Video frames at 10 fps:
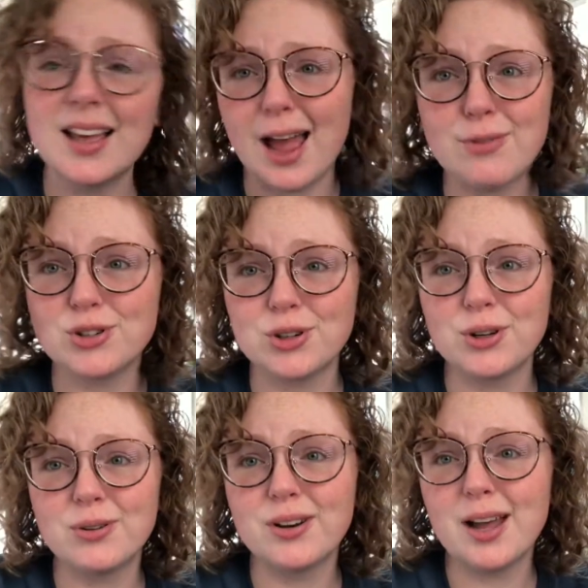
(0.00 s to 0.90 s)

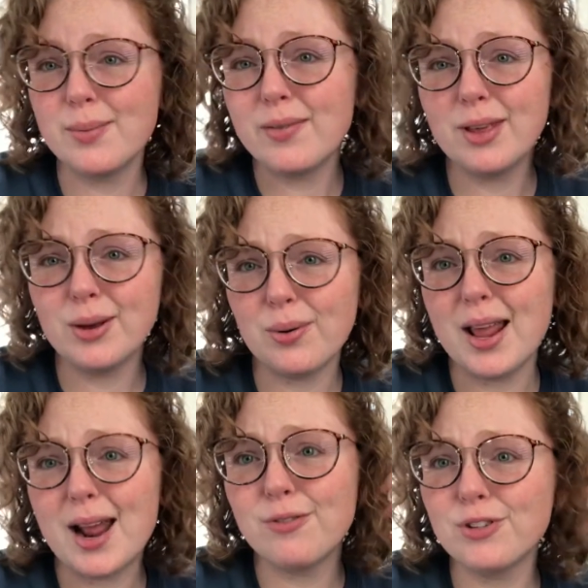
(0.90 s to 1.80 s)
afternoon. I'm having a
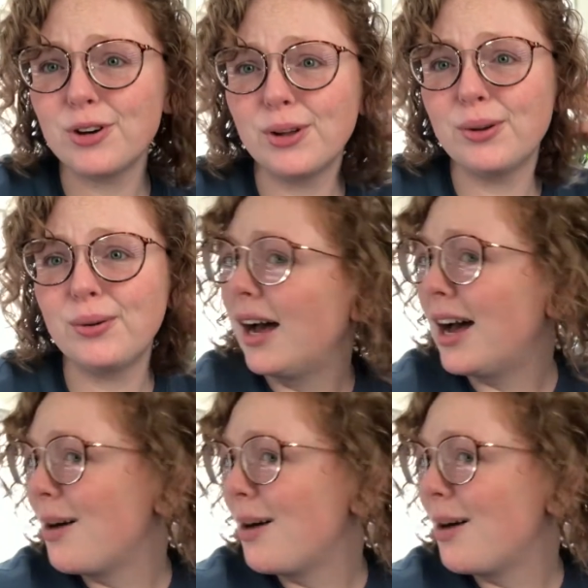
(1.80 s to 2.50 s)
great afternoon.